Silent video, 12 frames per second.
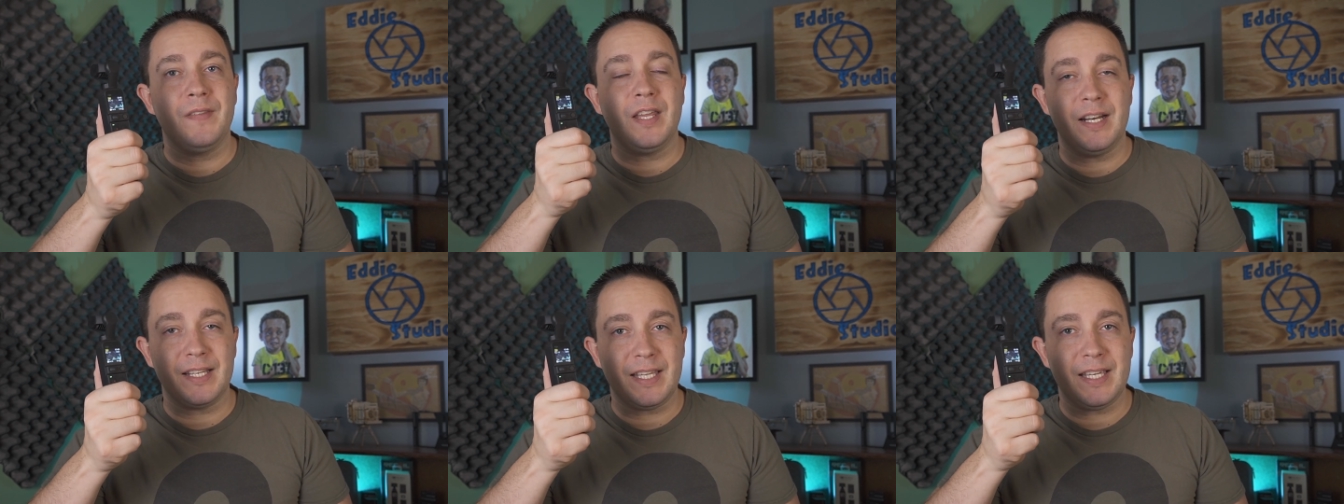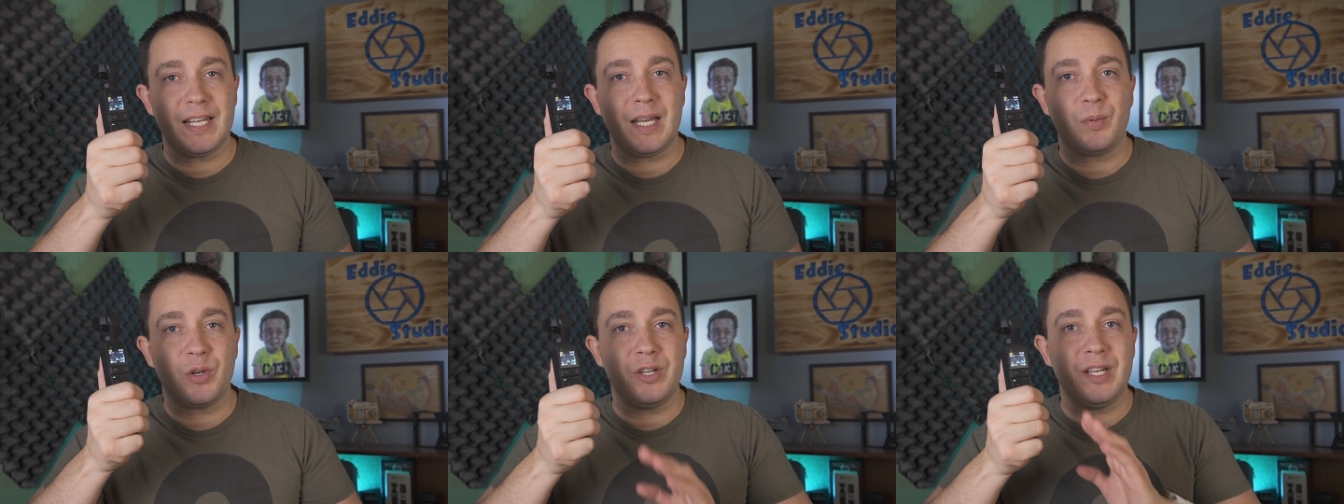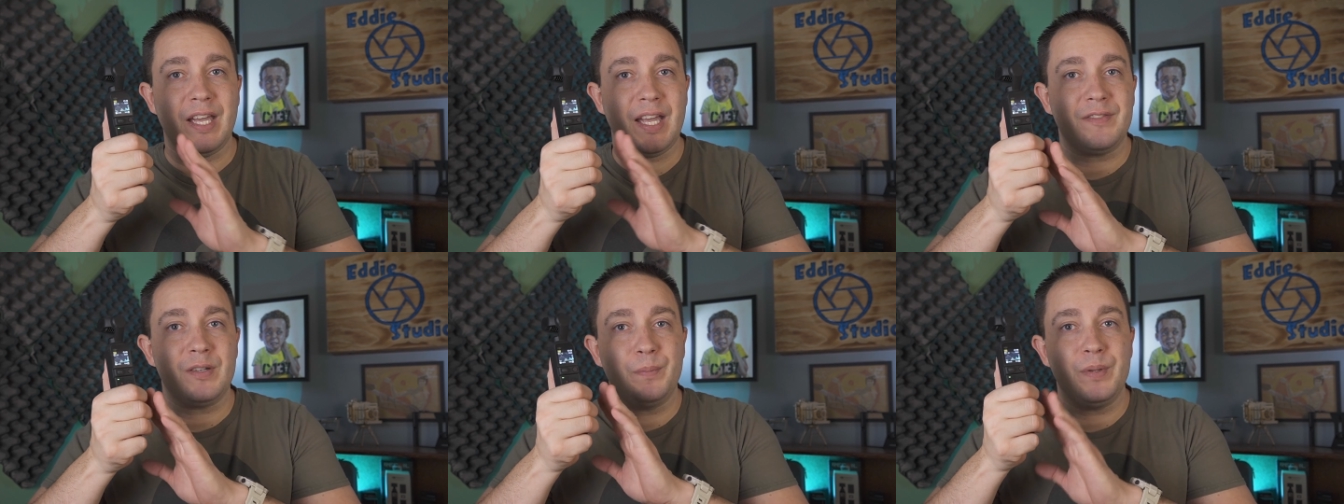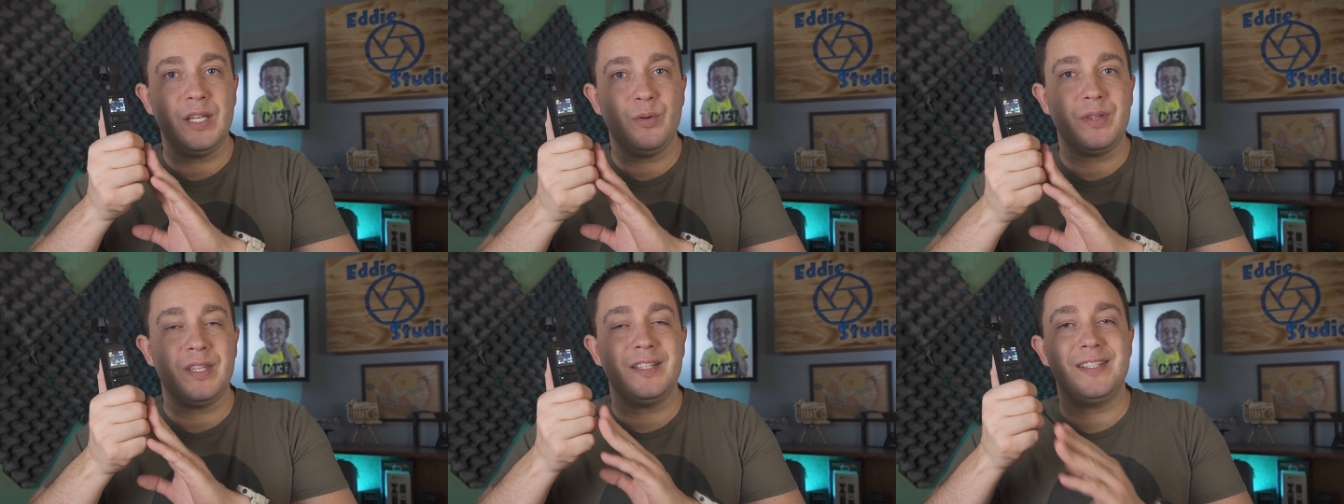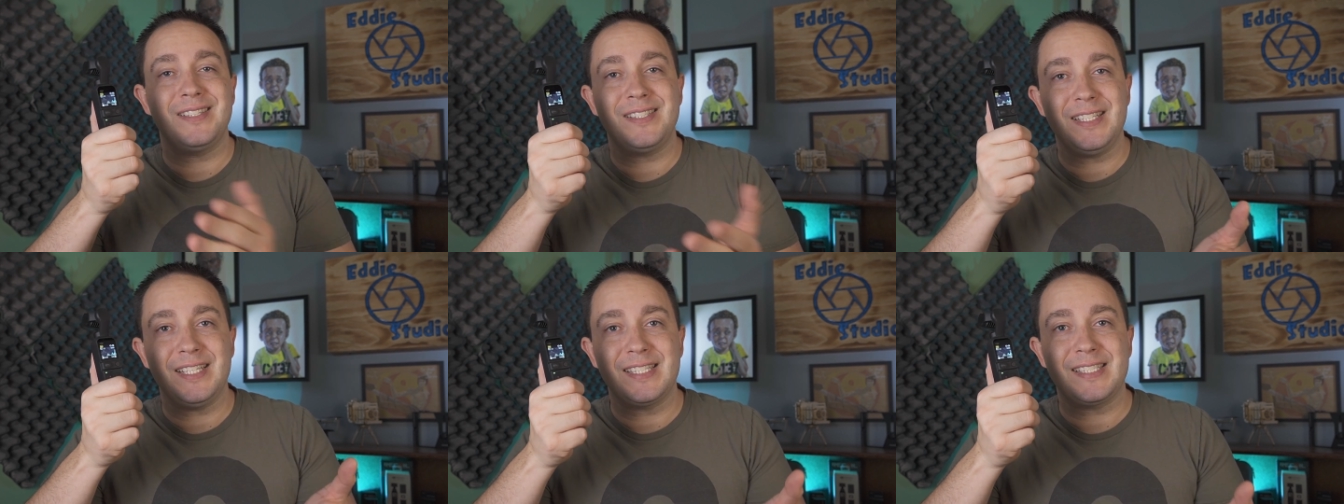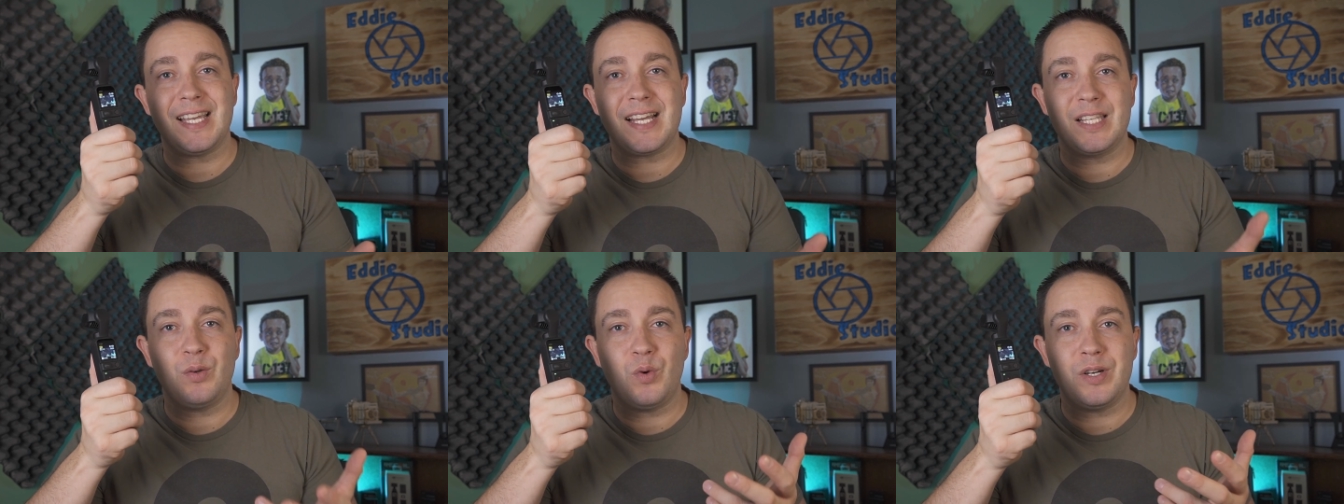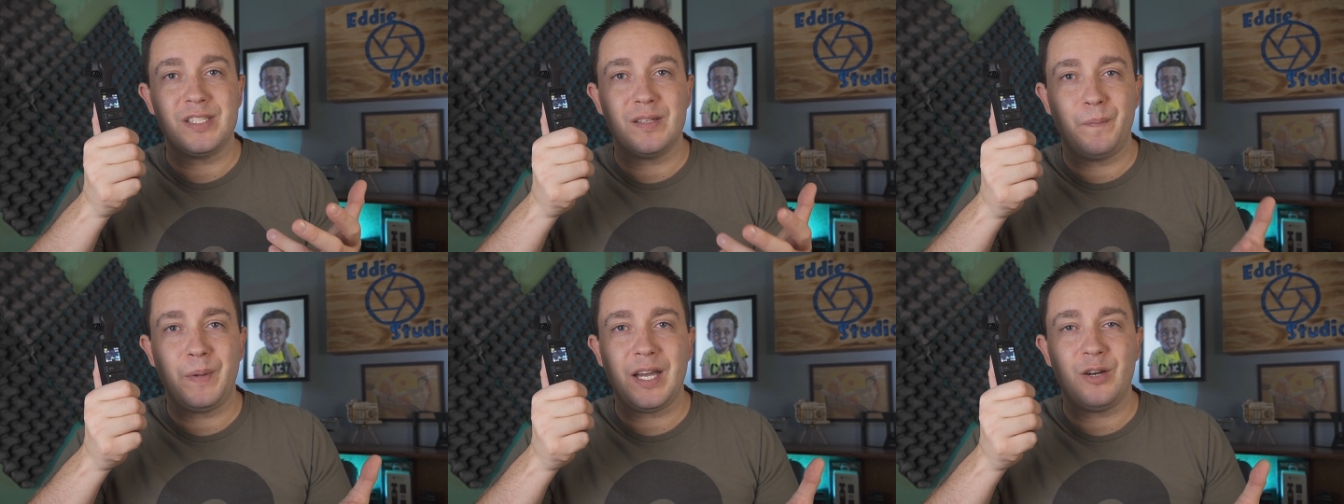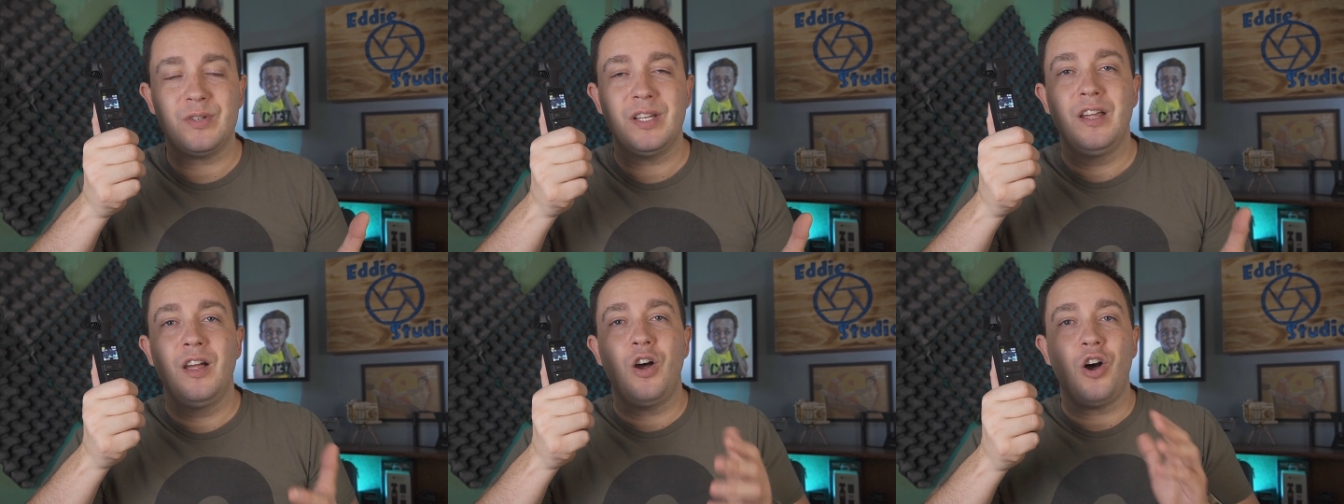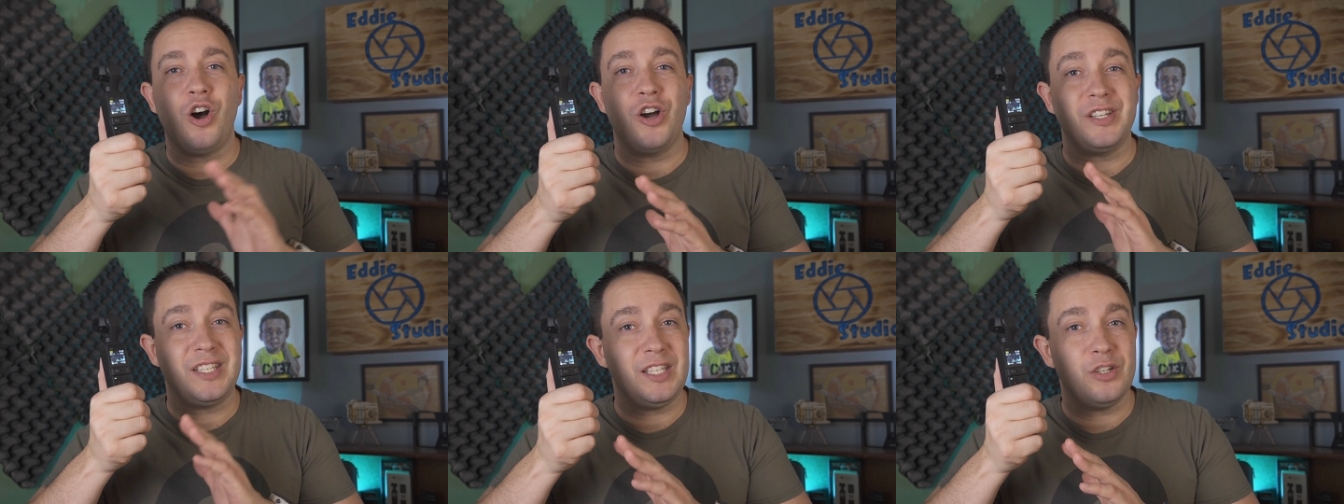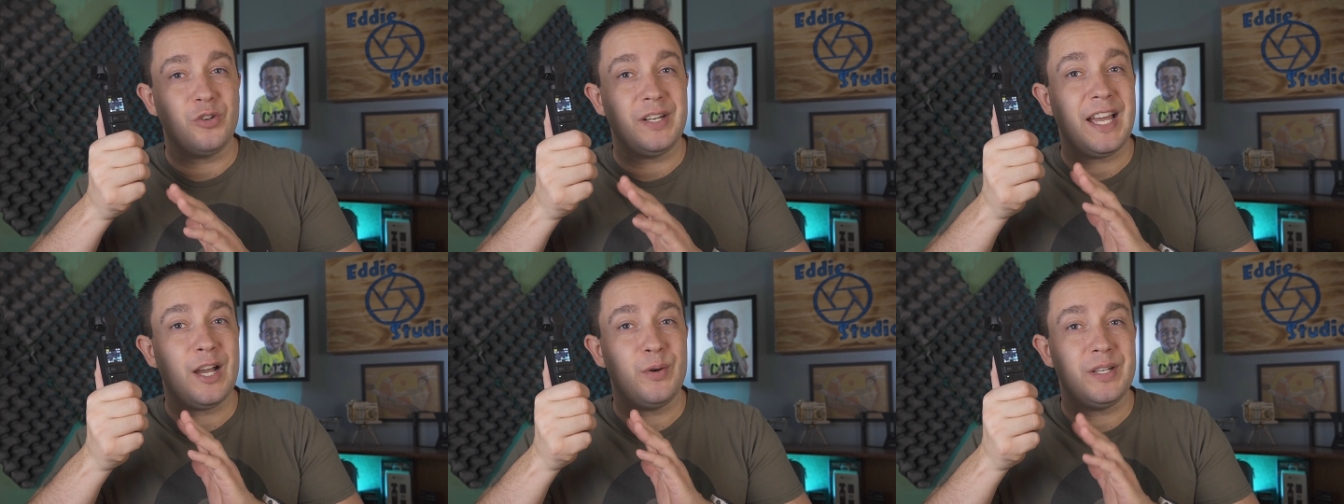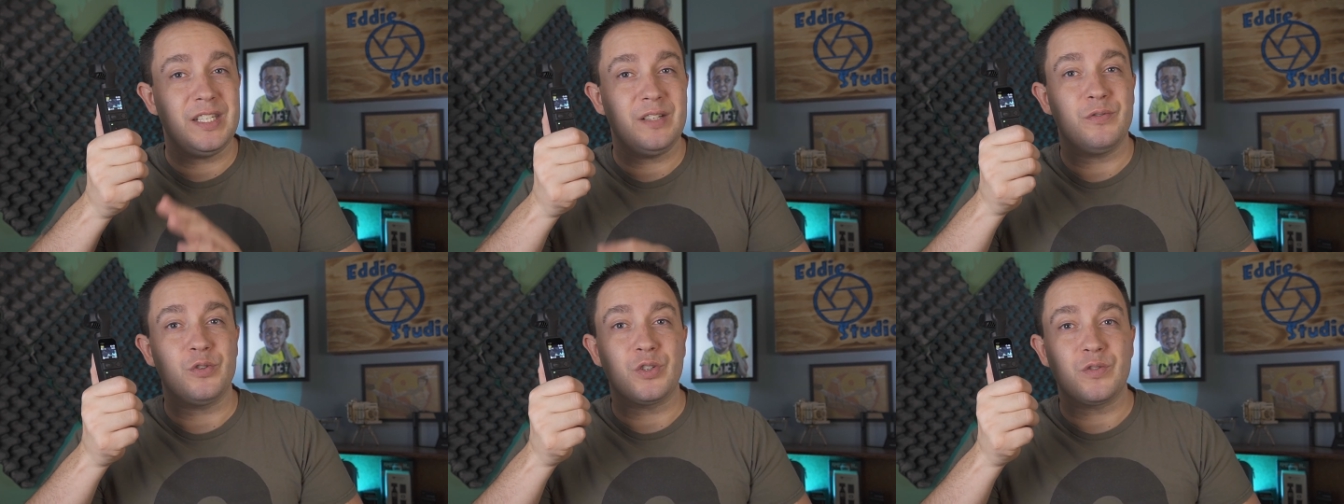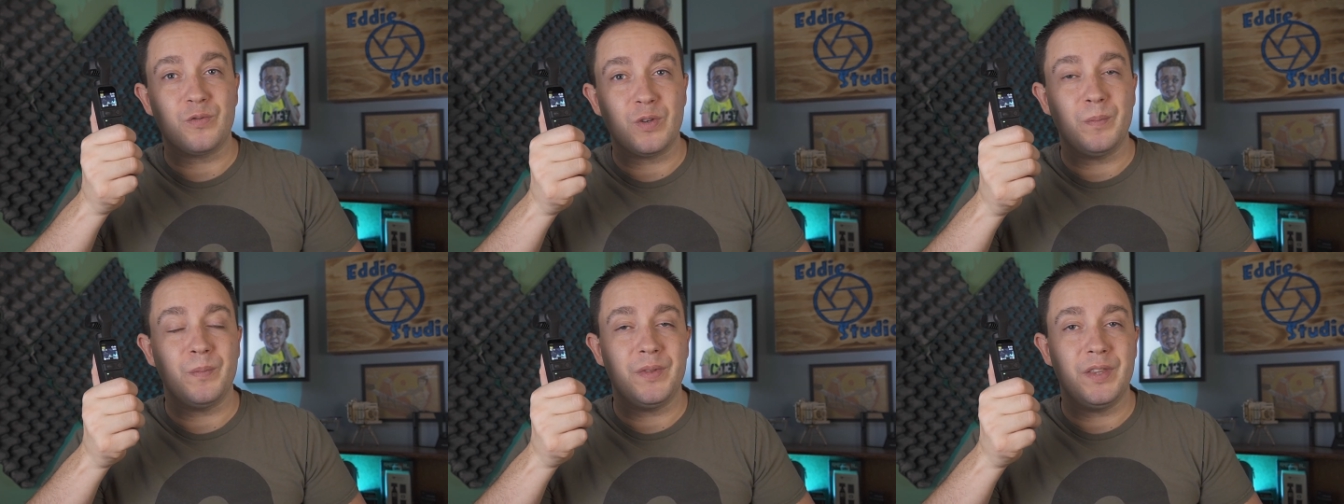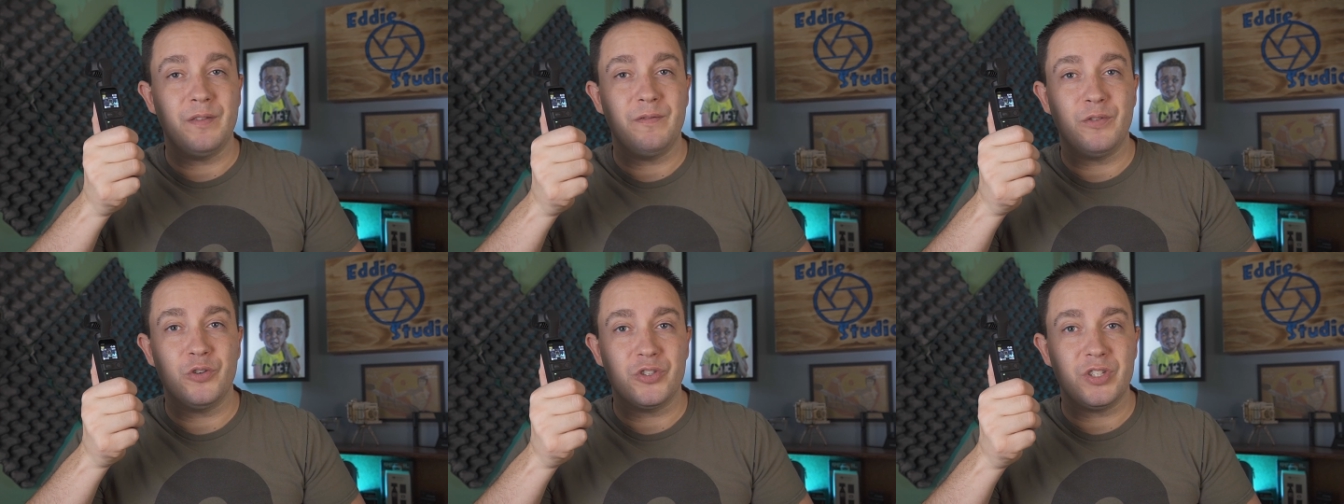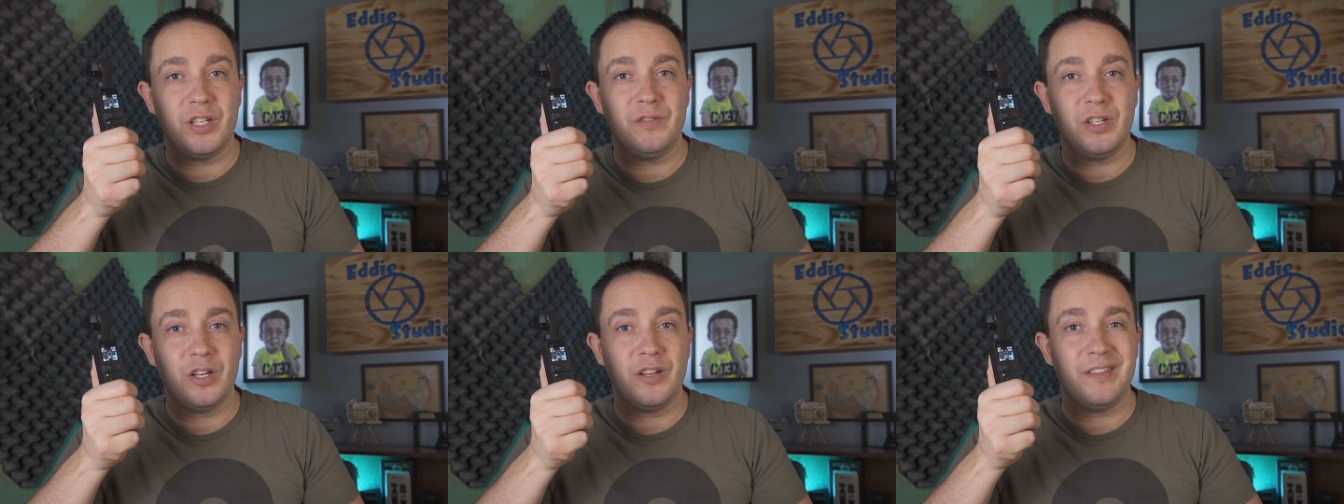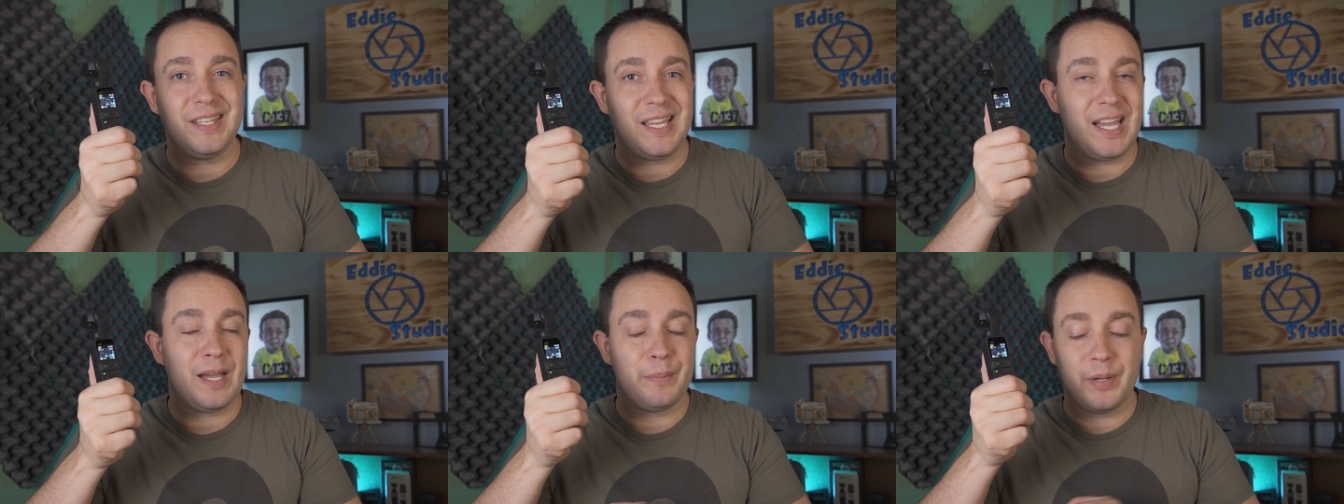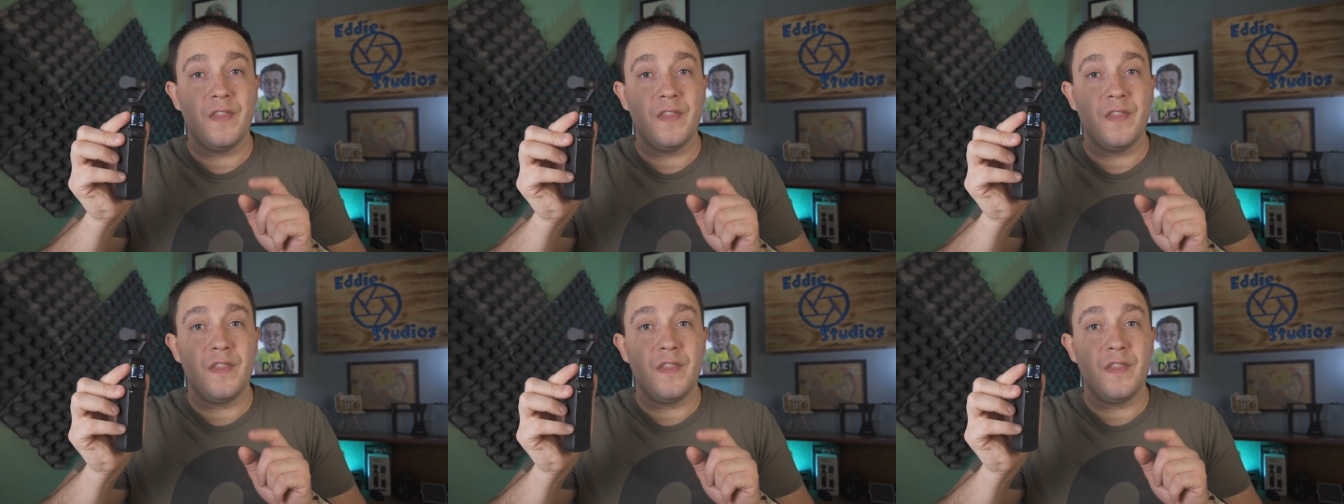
And again, I'm going to have to play with it to see exactly what it's about on here and how it differs from the version of it on the app.